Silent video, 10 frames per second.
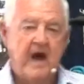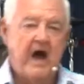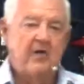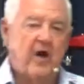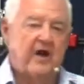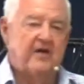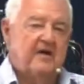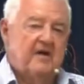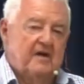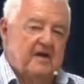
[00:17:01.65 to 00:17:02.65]
I want to
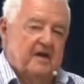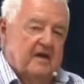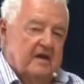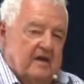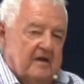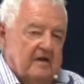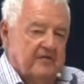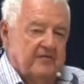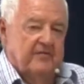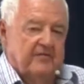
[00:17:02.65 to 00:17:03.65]

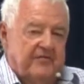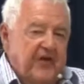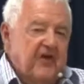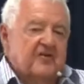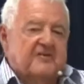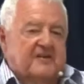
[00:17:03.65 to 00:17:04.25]
feel